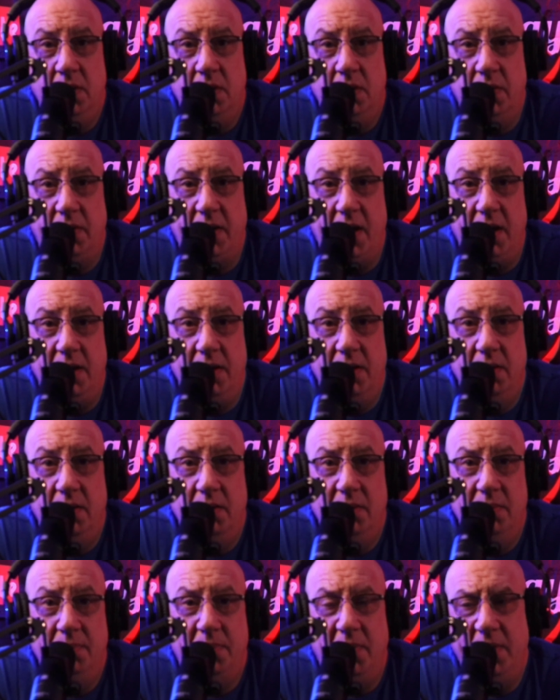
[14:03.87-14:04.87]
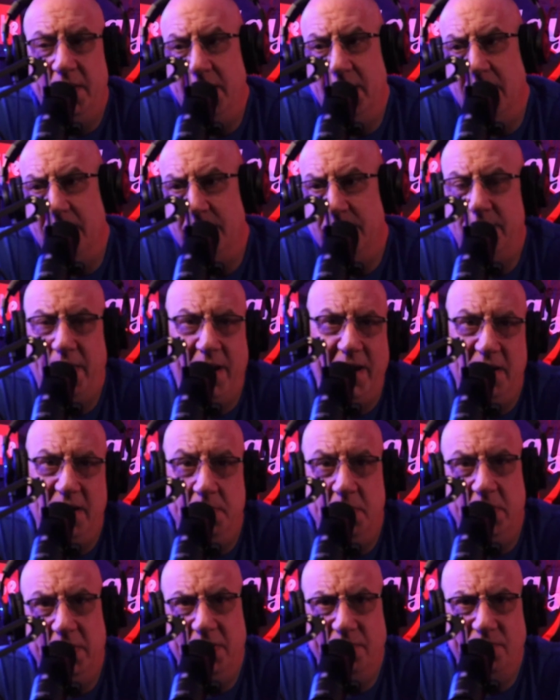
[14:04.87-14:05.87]
Okay? But he got 80
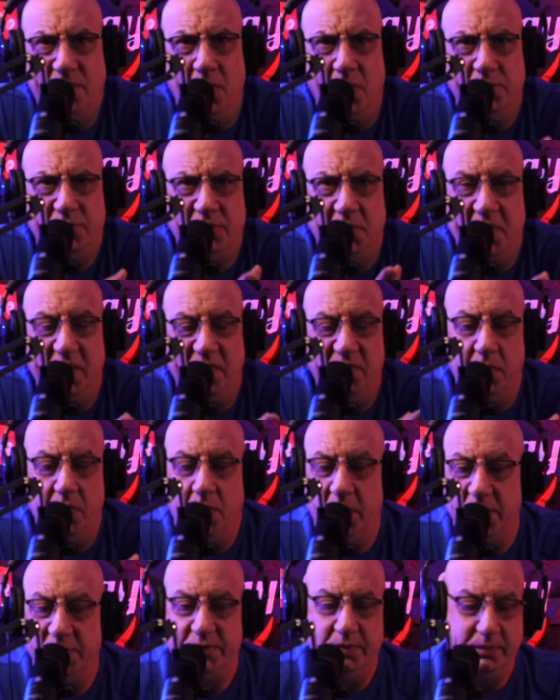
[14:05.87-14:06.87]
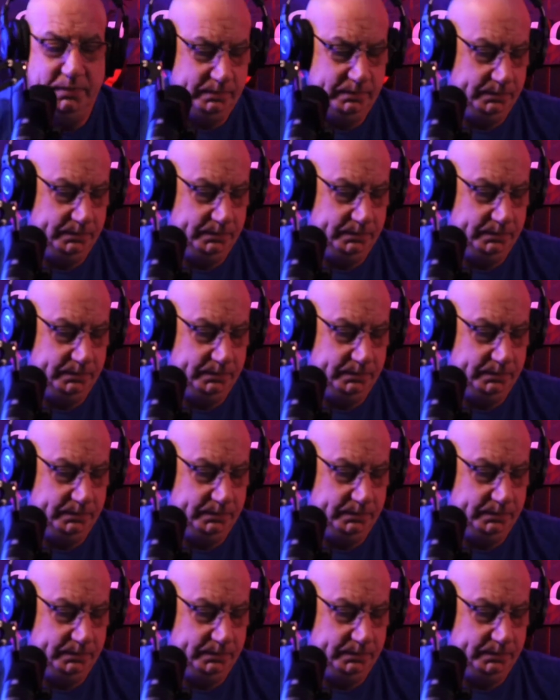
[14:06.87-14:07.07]
million votes or whatever it was.